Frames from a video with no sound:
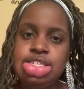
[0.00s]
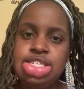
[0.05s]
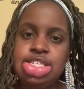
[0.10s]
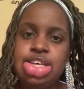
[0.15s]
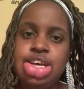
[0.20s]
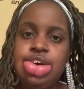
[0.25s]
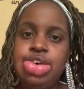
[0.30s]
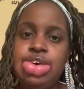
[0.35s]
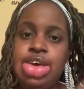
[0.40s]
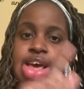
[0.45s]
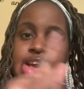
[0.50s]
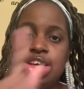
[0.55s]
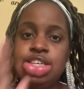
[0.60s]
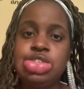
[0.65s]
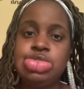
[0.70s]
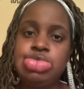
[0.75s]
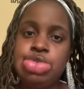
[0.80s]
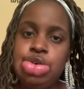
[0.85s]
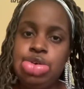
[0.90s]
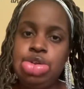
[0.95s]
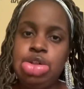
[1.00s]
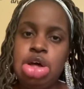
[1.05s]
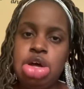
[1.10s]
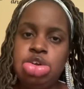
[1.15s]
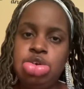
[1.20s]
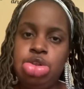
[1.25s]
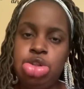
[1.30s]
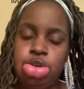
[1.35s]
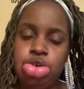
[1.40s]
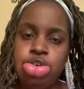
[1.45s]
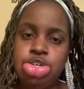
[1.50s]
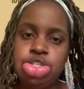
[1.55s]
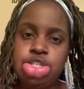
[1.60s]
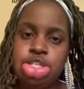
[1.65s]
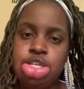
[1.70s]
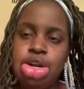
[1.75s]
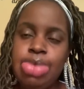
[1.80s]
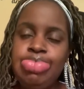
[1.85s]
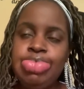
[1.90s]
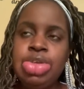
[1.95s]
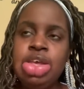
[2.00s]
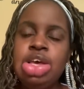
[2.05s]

So it has grown larger.